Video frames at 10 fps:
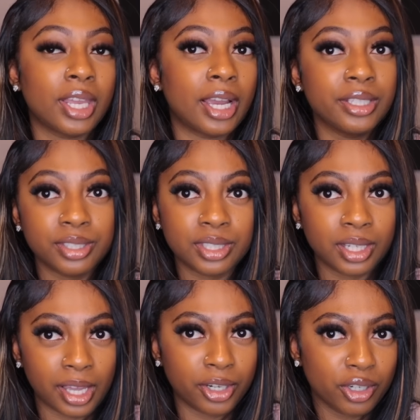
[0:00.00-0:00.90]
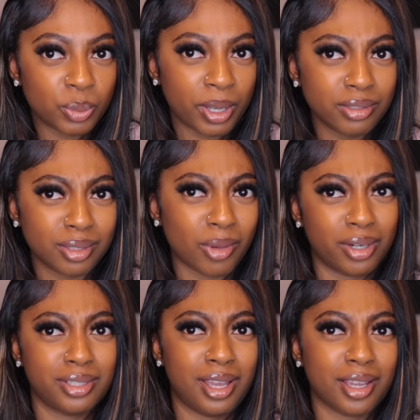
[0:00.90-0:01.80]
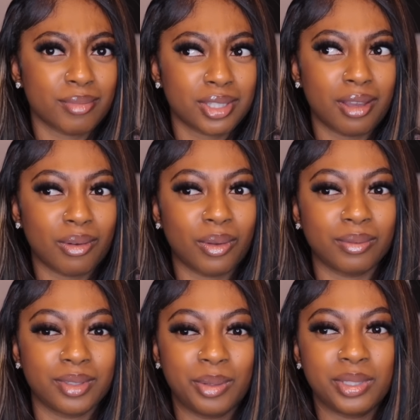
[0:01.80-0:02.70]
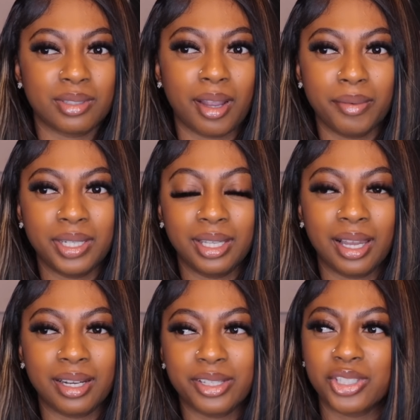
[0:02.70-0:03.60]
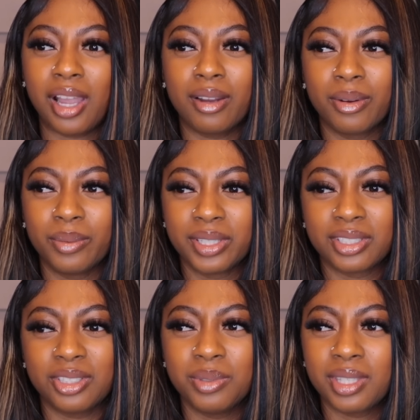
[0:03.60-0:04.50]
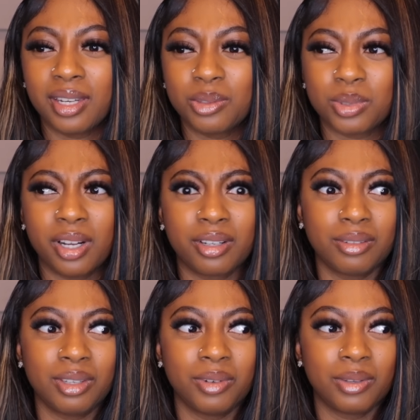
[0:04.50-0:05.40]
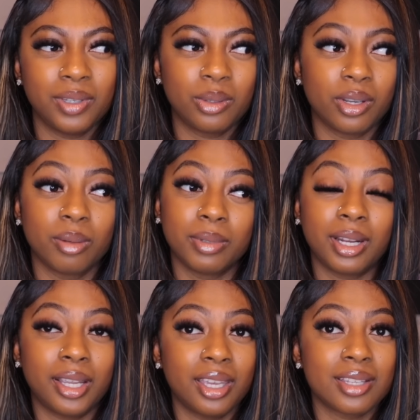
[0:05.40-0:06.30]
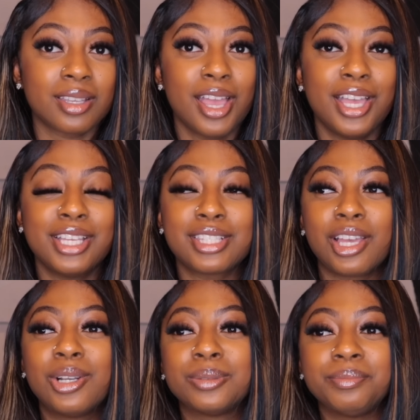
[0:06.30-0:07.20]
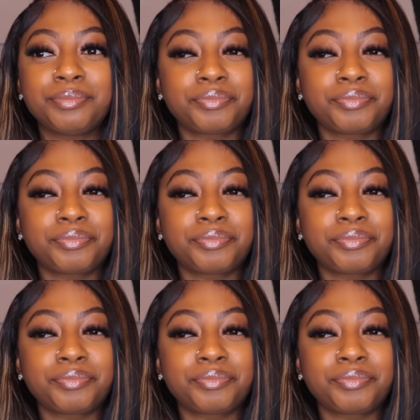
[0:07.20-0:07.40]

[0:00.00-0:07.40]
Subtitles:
And I used to see a lot of girls post him all the time. So it was already kind of a shocker when she was saying this was her dude and he really fucked with her. But I guess. So